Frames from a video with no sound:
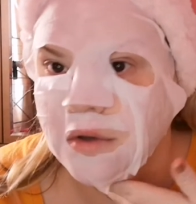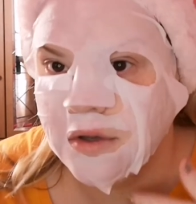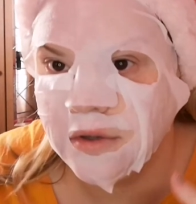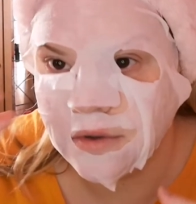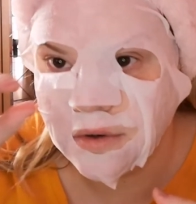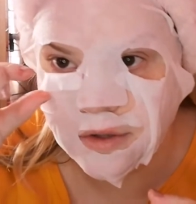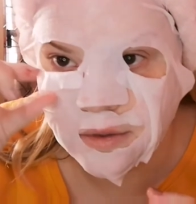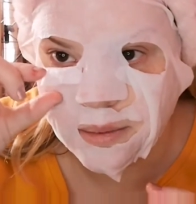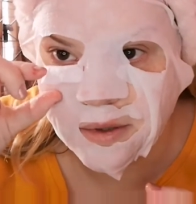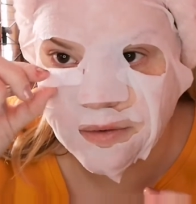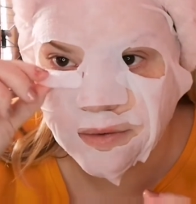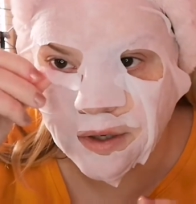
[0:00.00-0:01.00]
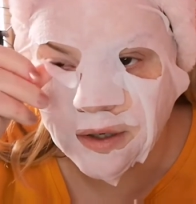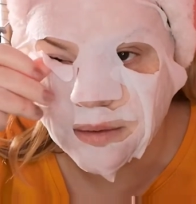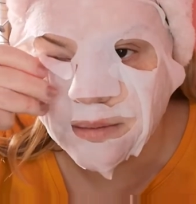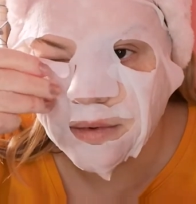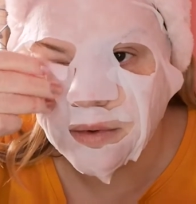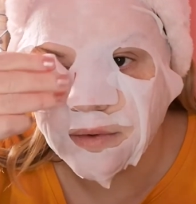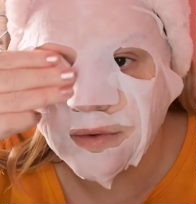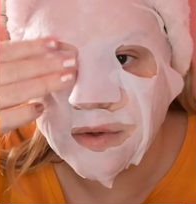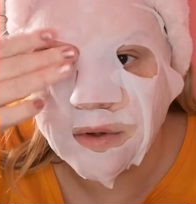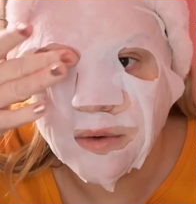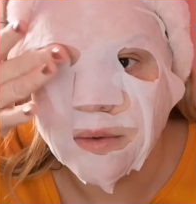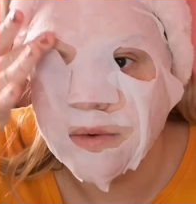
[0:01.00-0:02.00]
It's got these wee flaps that
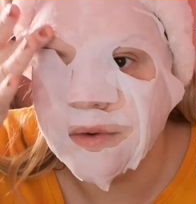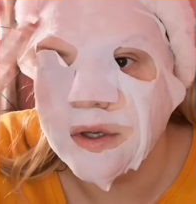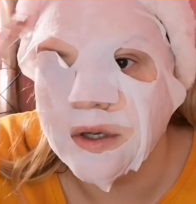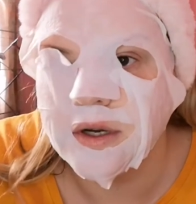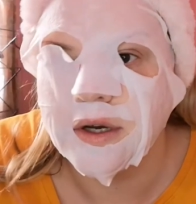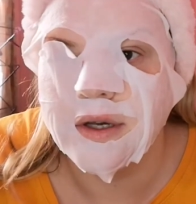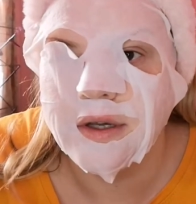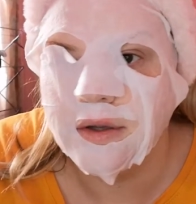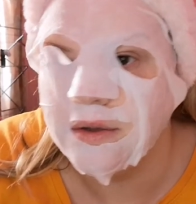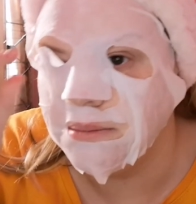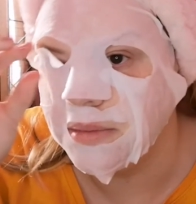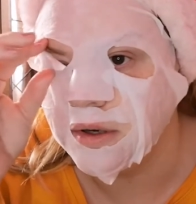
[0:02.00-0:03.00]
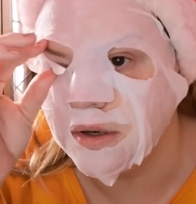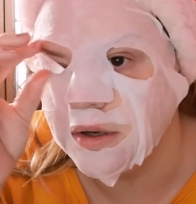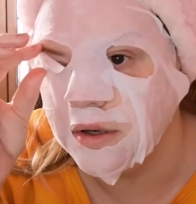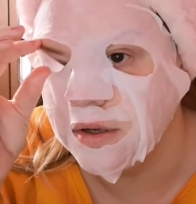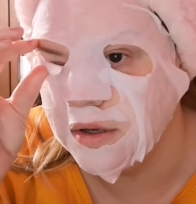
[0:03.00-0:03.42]
obviously go over your eyes, but